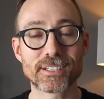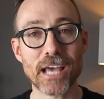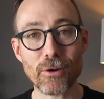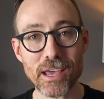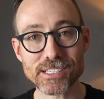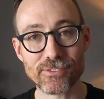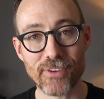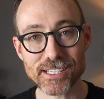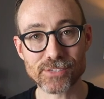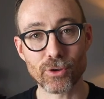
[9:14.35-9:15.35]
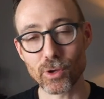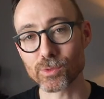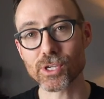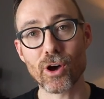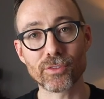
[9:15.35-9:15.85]
The town has a festival. It
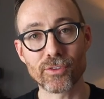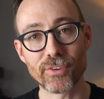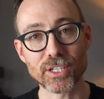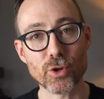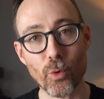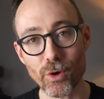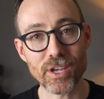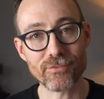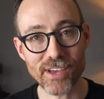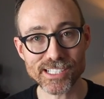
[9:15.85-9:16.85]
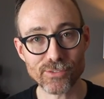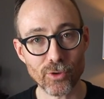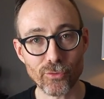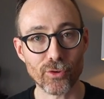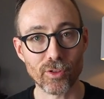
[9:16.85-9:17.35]
was called the Victorian
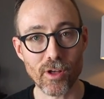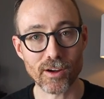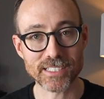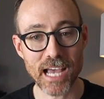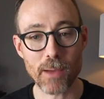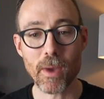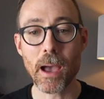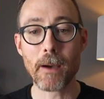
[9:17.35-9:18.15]
Festival for a long time,